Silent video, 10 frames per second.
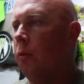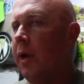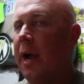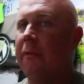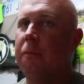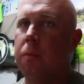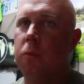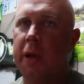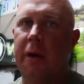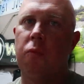we
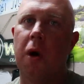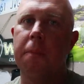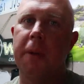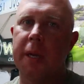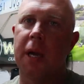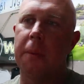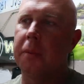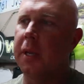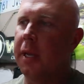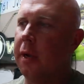have one big
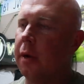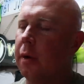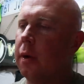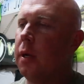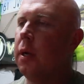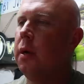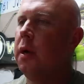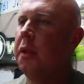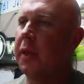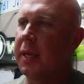company here
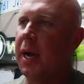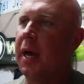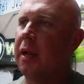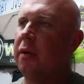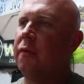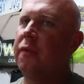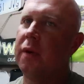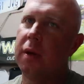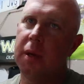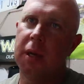that kind
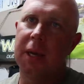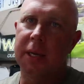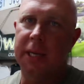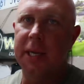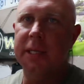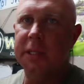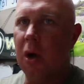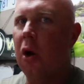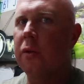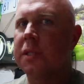of gets
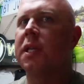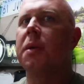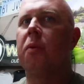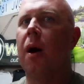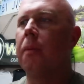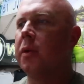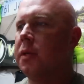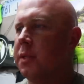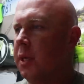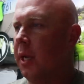all the city
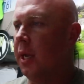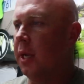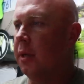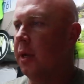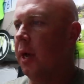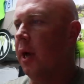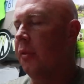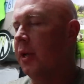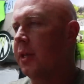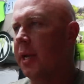properties. And
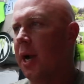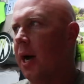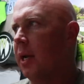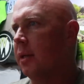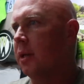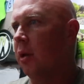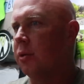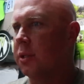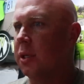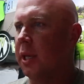I think they got
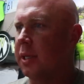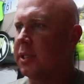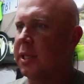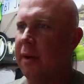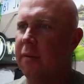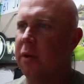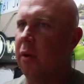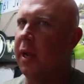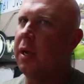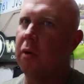close to like 700
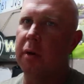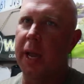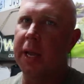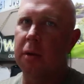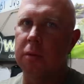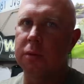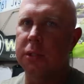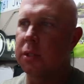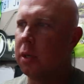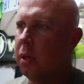or 800
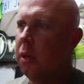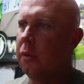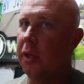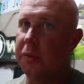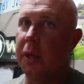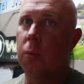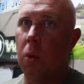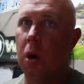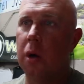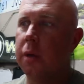acres that they
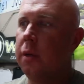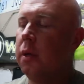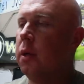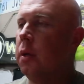won